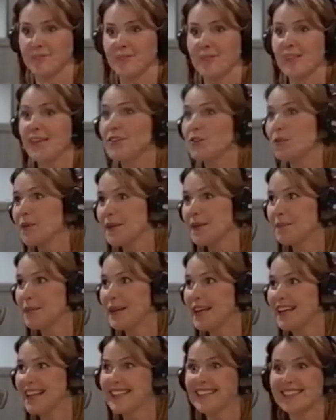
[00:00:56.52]
Gable. Twin
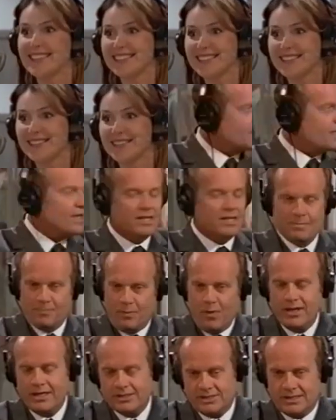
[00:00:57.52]
Peaks. The
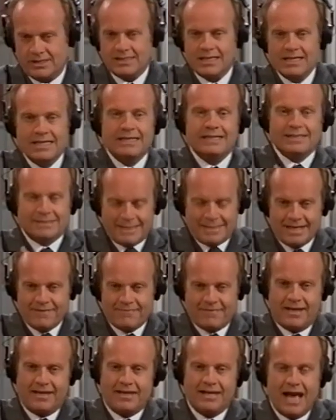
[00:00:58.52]
point is this, T
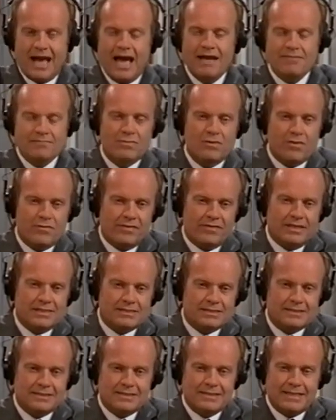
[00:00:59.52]
V and
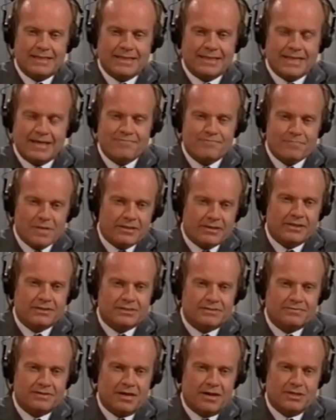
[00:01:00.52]
movies leave
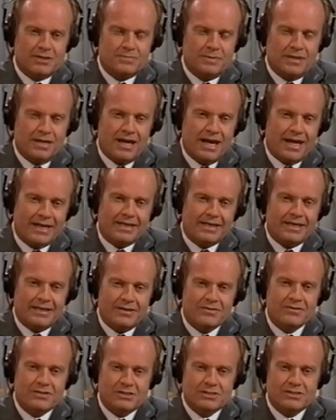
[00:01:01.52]
millions of dollars behind
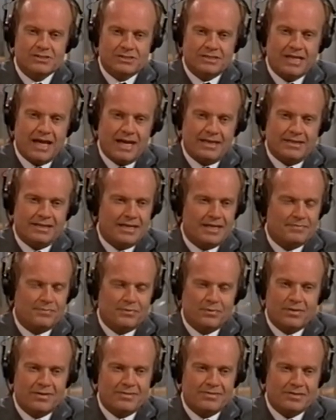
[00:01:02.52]
in the state. They
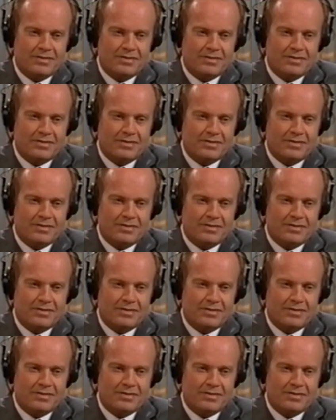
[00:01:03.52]
employ